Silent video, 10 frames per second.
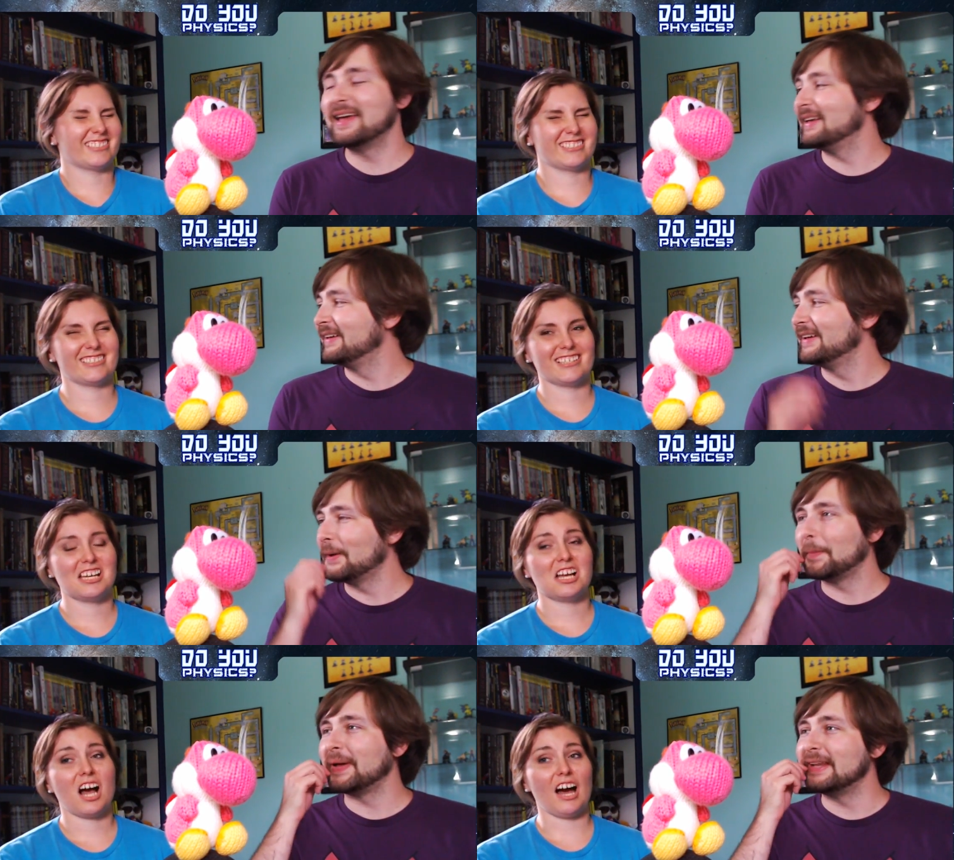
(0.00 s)
Speaker 1: but
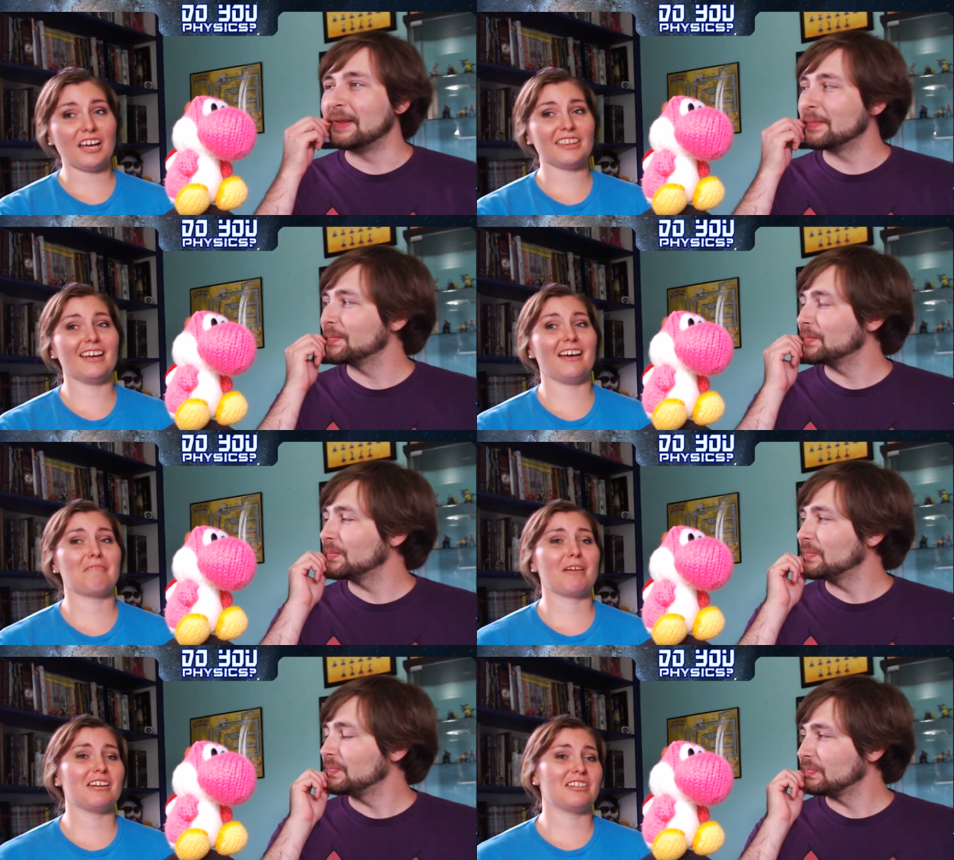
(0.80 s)
I
Speaker 2: thought, I'm
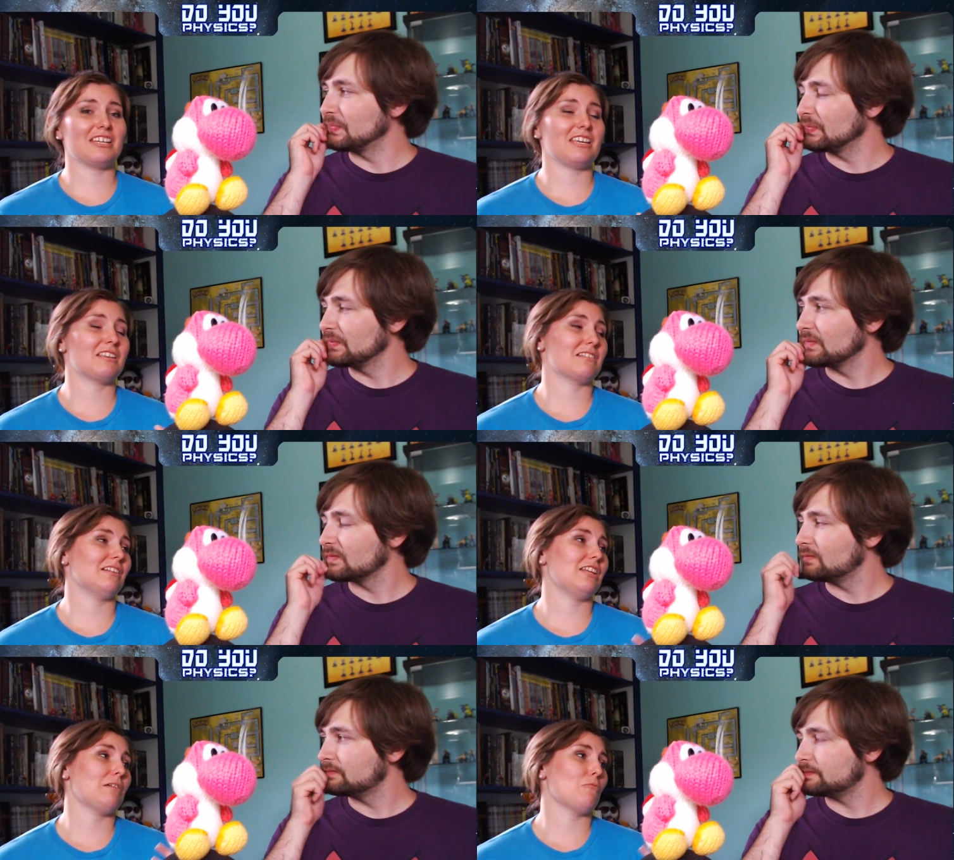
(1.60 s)
kind of thinking,
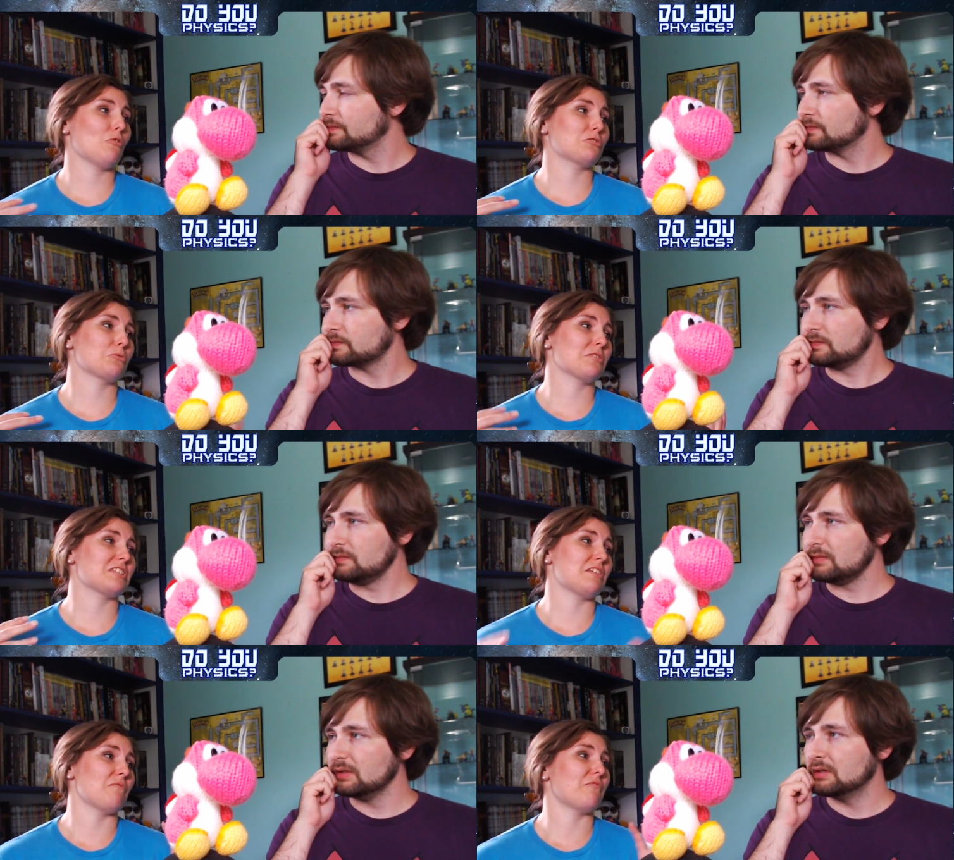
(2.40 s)
leaning more towards
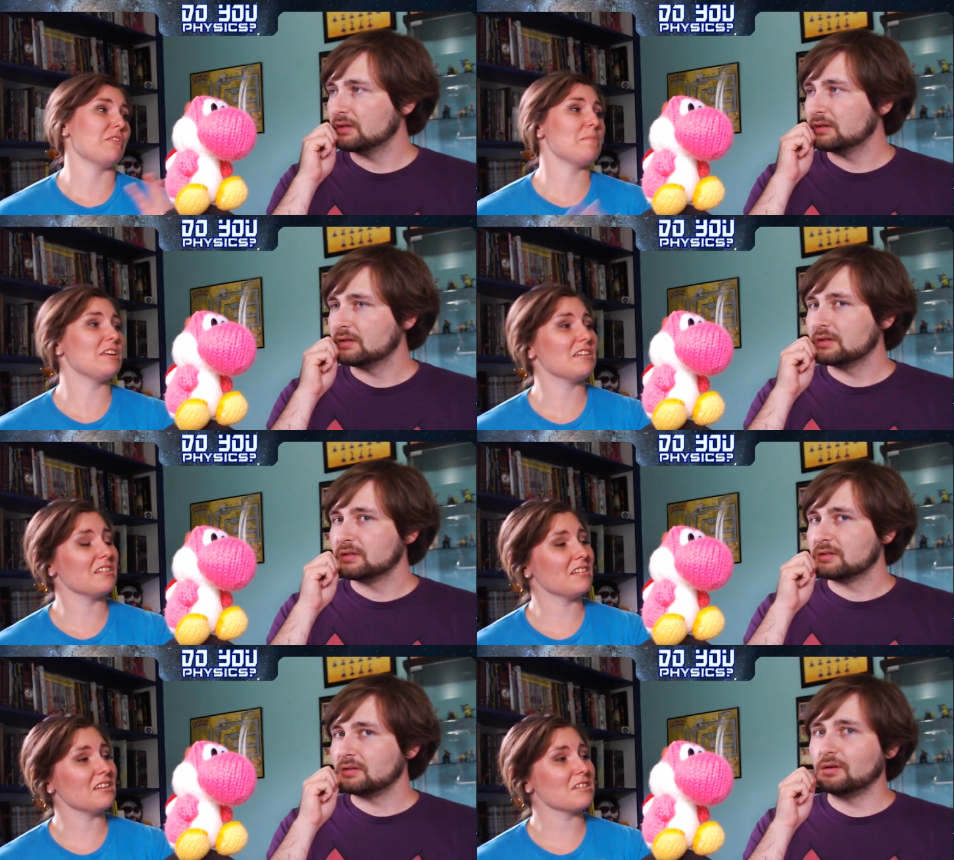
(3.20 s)
an
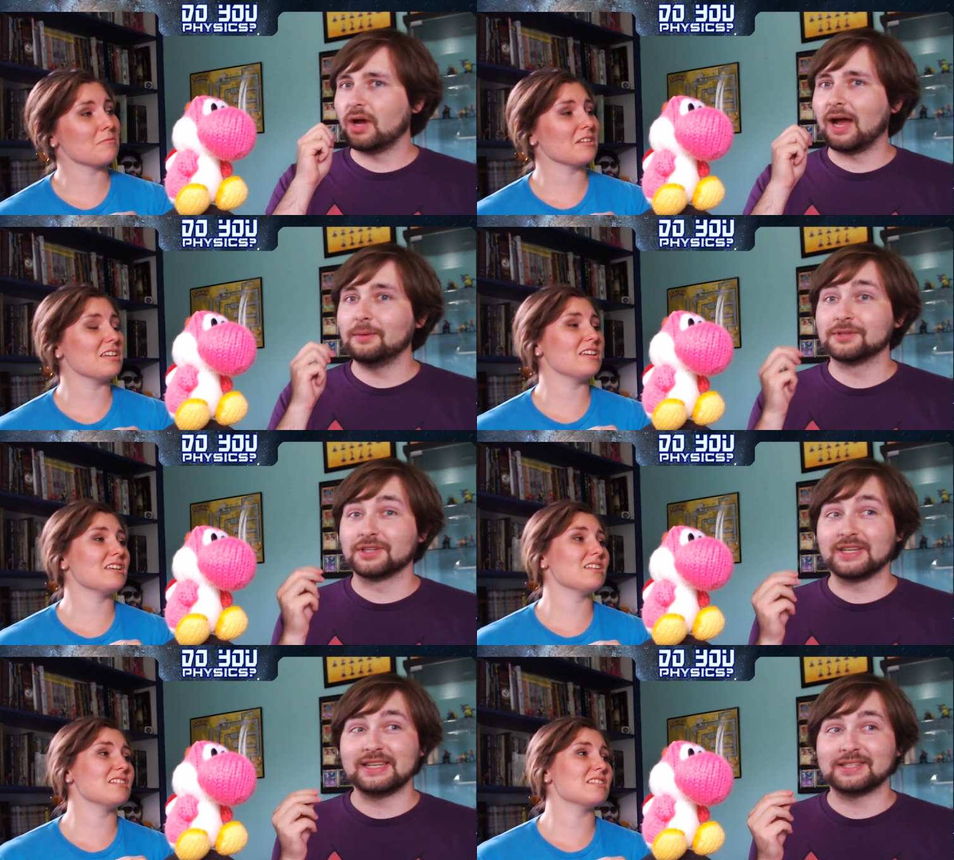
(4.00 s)
amphibian.
Speaker 1: Is what I was is.
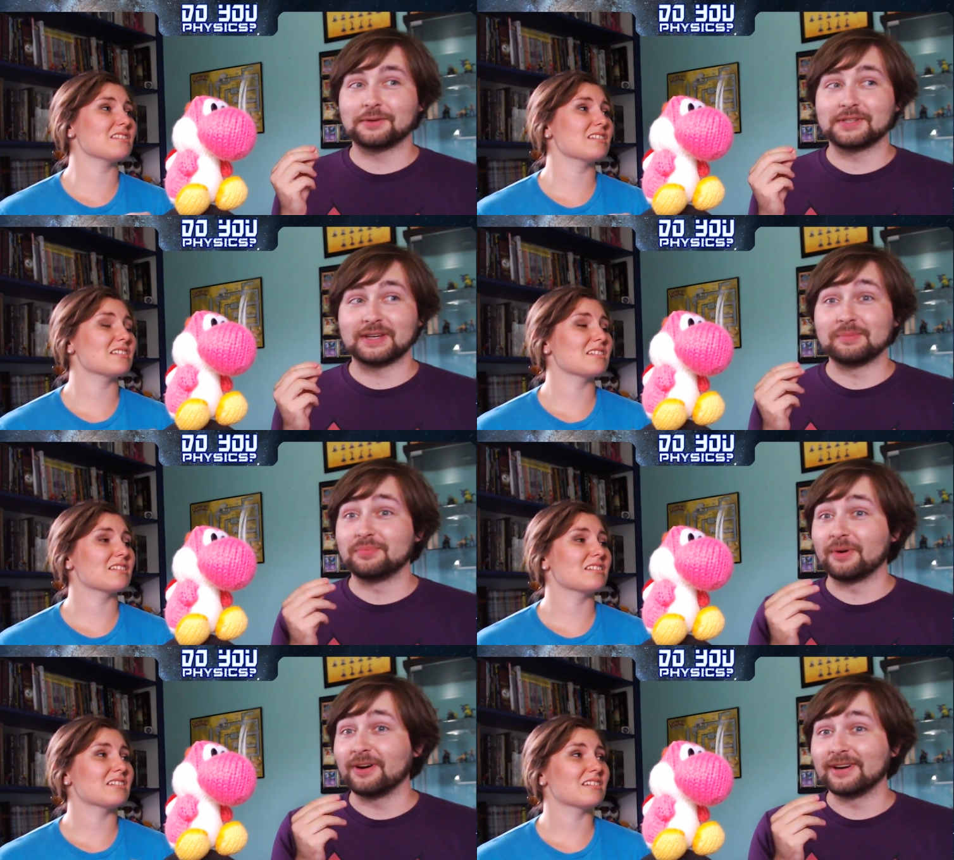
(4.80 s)
leaning towards like a
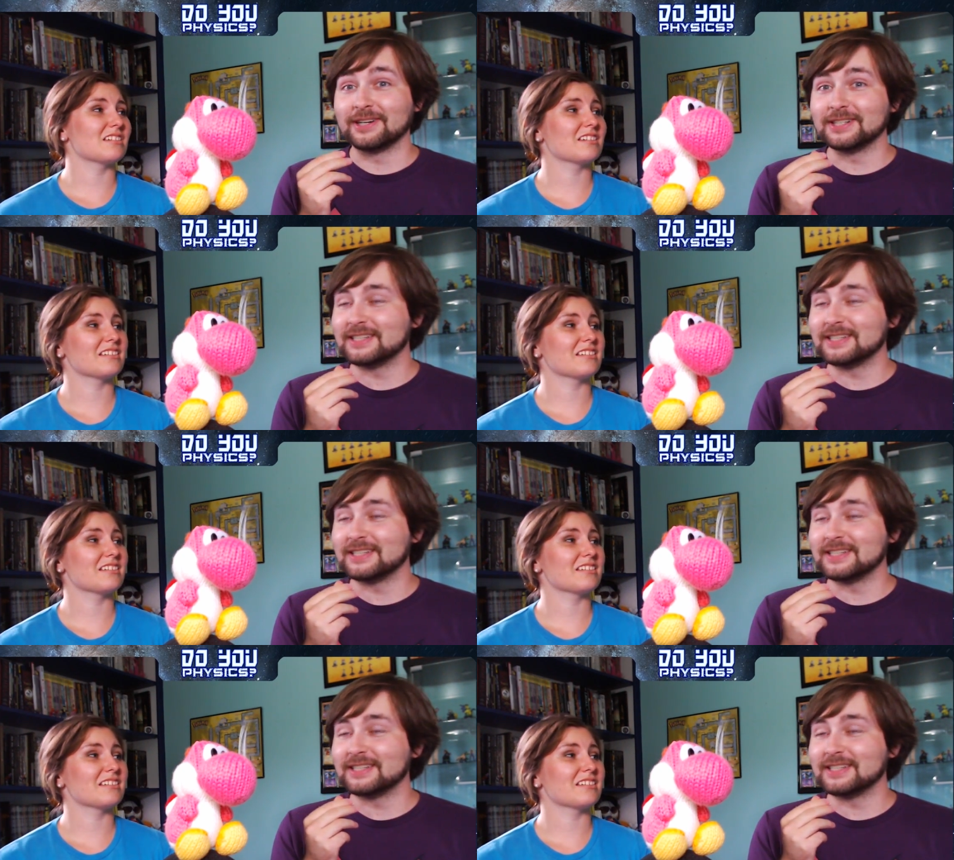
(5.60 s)
bird.